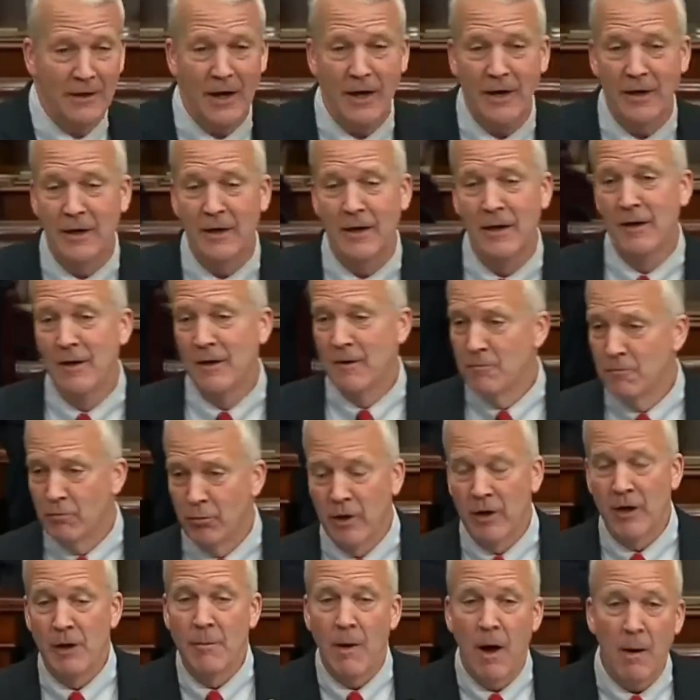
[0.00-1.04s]
hey,
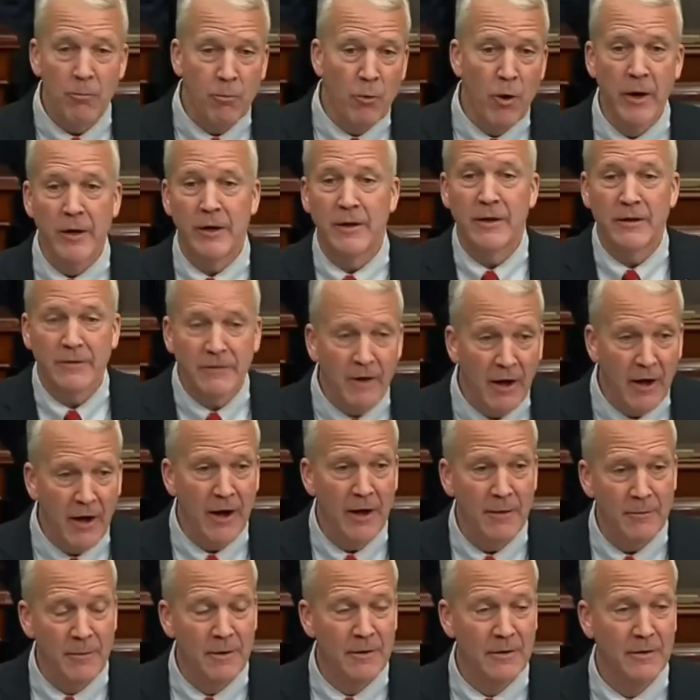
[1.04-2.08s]
bring them up one at a
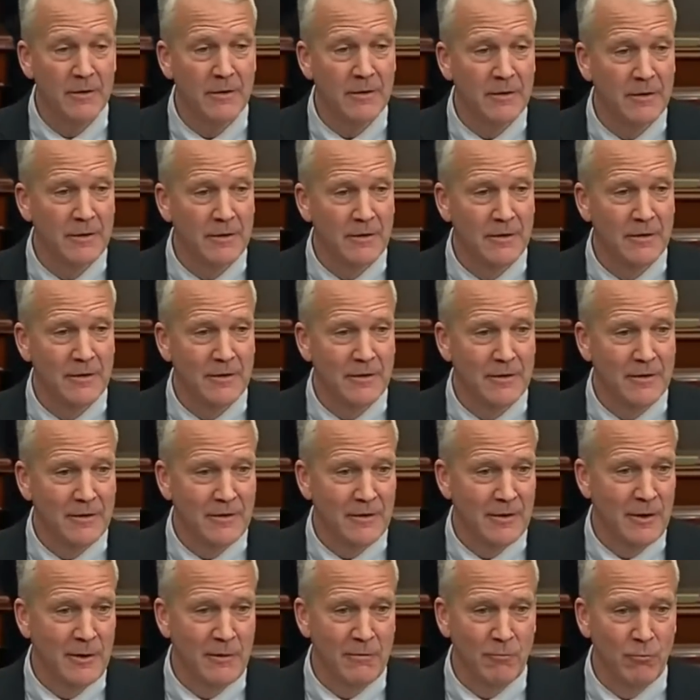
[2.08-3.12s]
time,
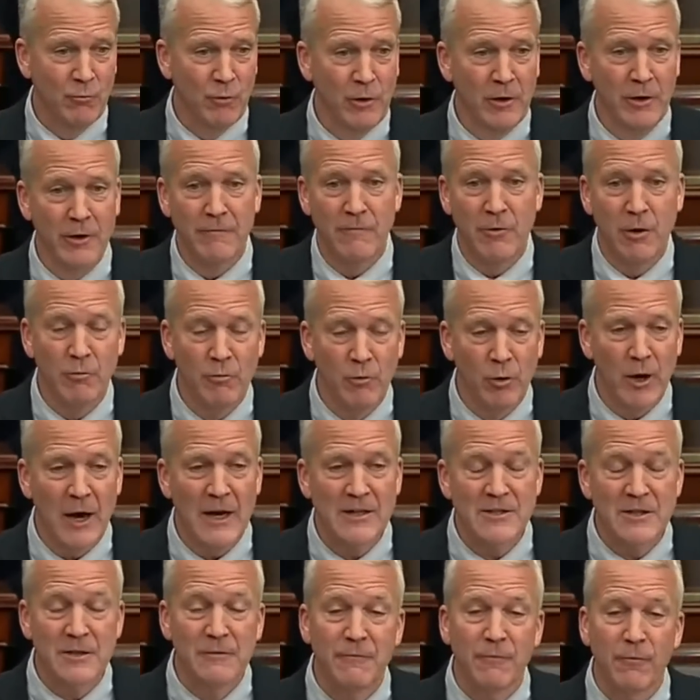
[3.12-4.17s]
and we're
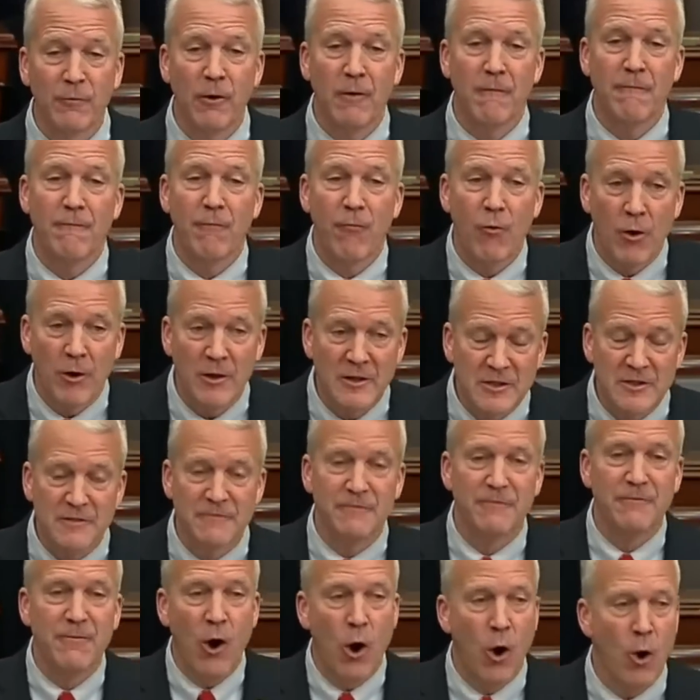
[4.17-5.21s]
asking for a voice
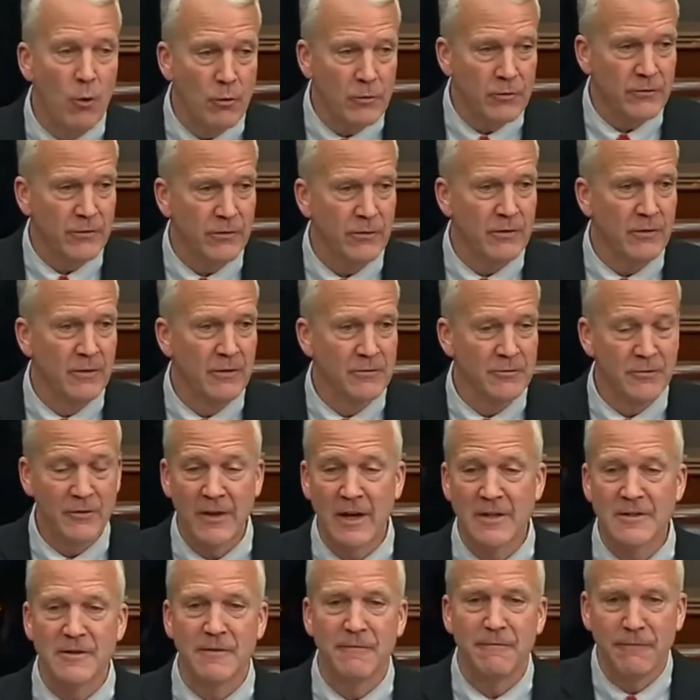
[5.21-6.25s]
vote, so
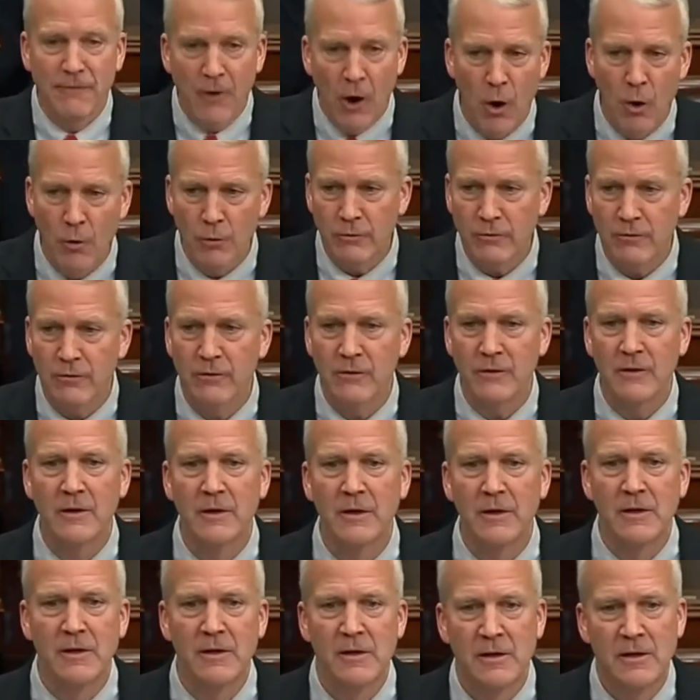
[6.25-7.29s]
that's a vote.
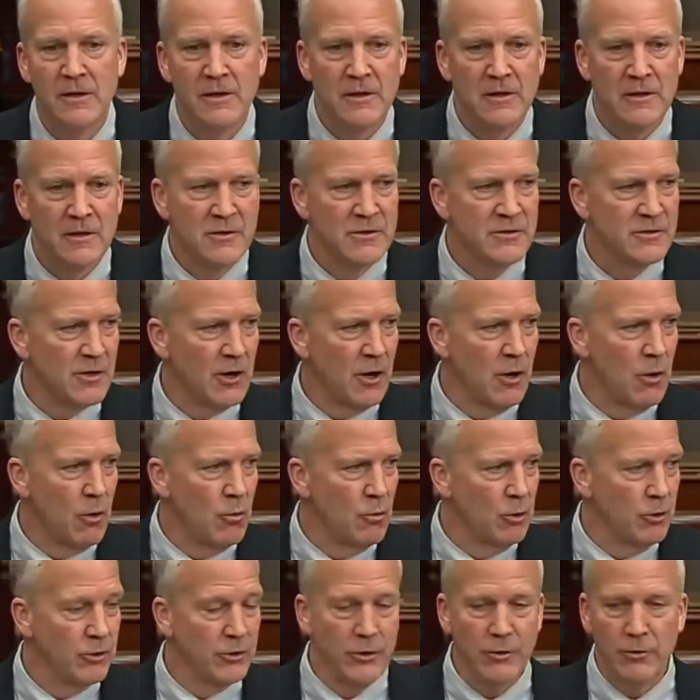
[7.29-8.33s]
So
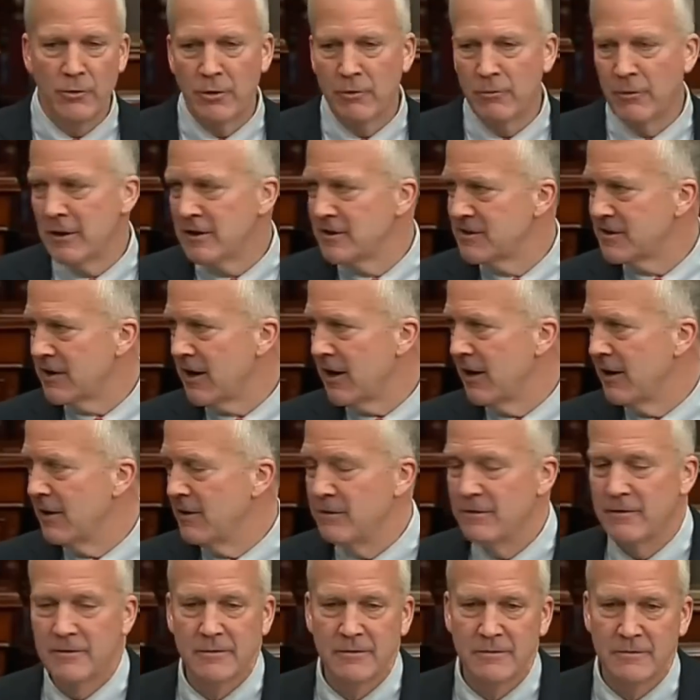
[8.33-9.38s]
we're doing what he said.
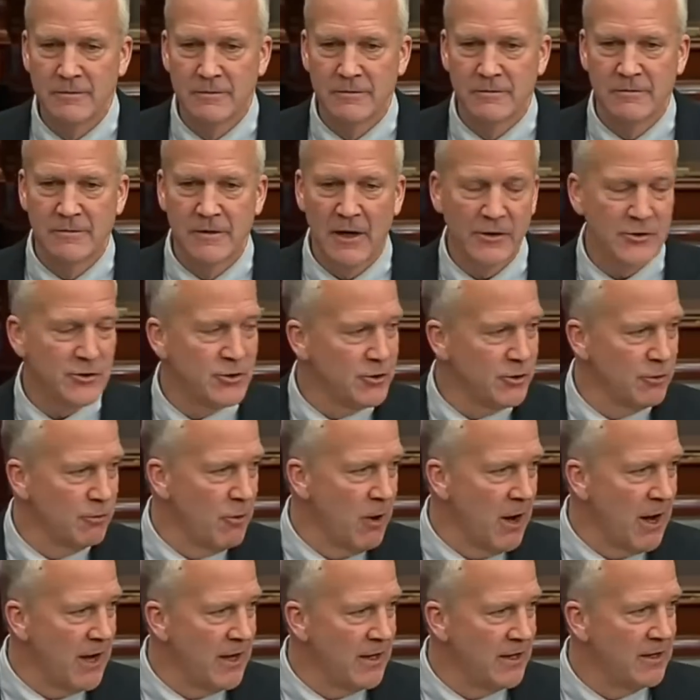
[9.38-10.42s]
Not sure
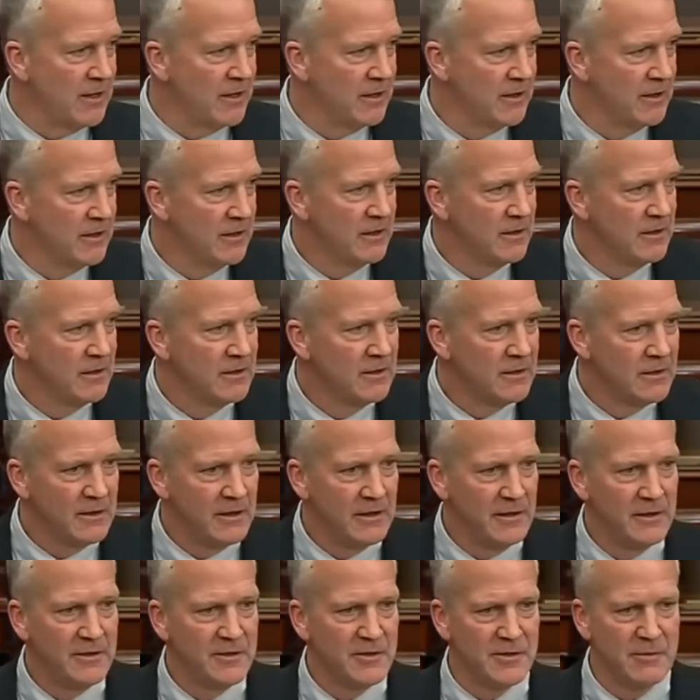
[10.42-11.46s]
why
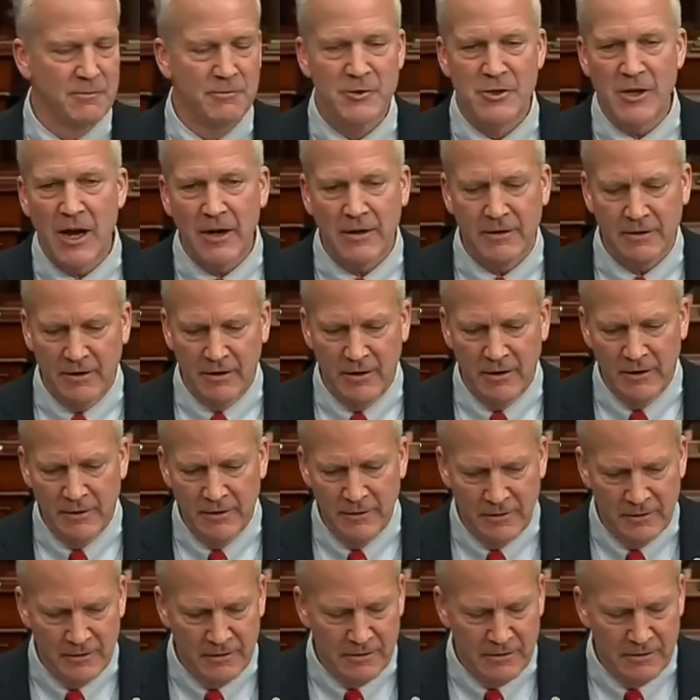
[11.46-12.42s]
he's objecting.